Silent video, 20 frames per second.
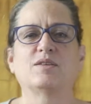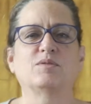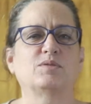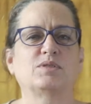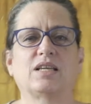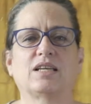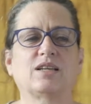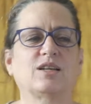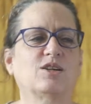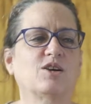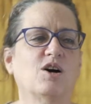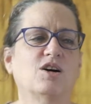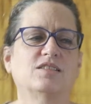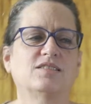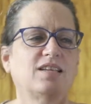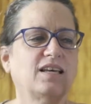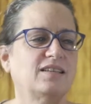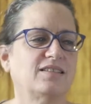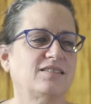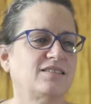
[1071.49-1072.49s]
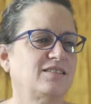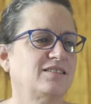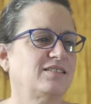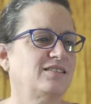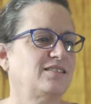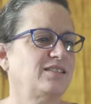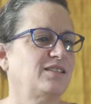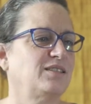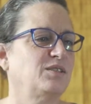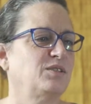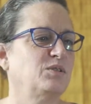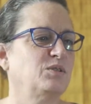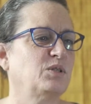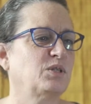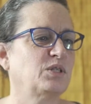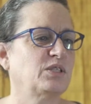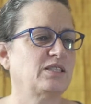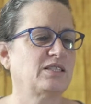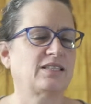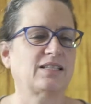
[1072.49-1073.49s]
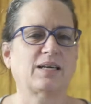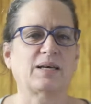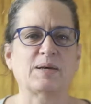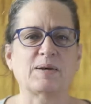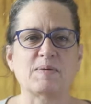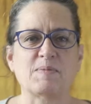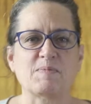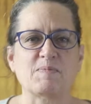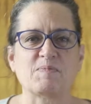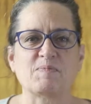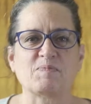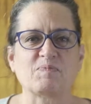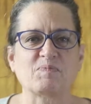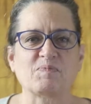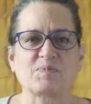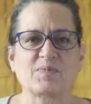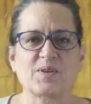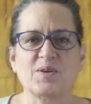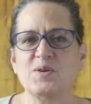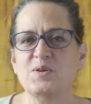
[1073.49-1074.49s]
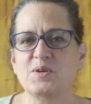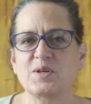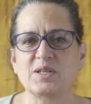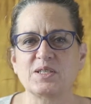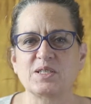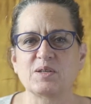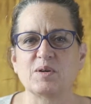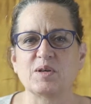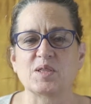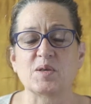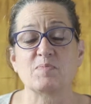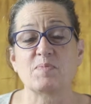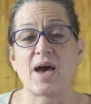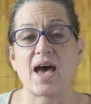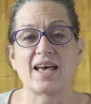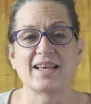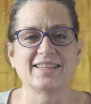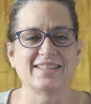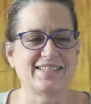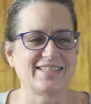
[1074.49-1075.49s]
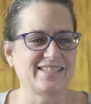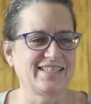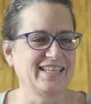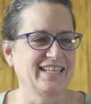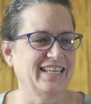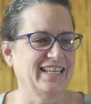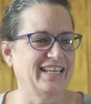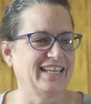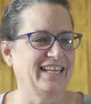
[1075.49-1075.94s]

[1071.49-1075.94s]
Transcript: it was like a contest to see who could do it the best.